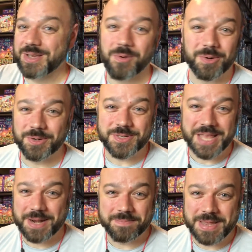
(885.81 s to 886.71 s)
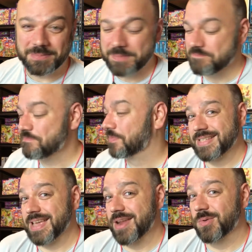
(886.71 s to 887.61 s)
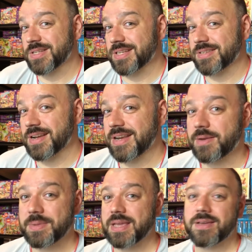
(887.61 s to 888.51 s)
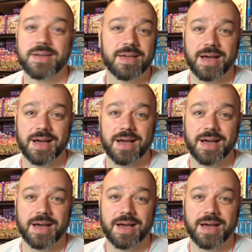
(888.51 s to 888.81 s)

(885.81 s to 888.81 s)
the orders at a minimum. That's kind of what's exciting to me.